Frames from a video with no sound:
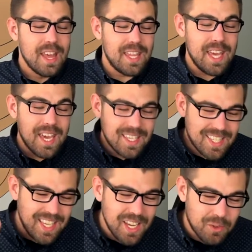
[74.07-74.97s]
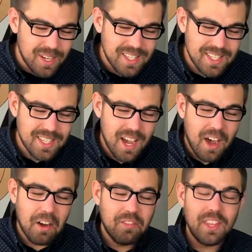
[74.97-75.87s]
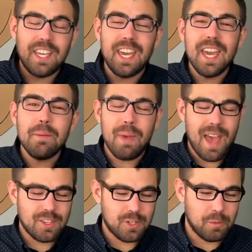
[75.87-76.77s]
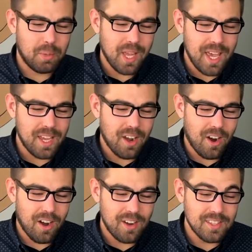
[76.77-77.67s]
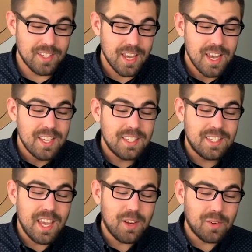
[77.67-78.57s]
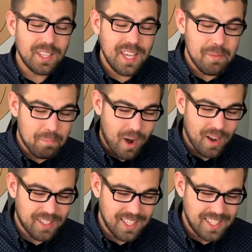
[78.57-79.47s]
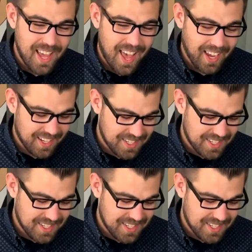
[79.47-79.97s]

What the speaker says: the Secrets of the Keymaster playing cards secretly marked deck.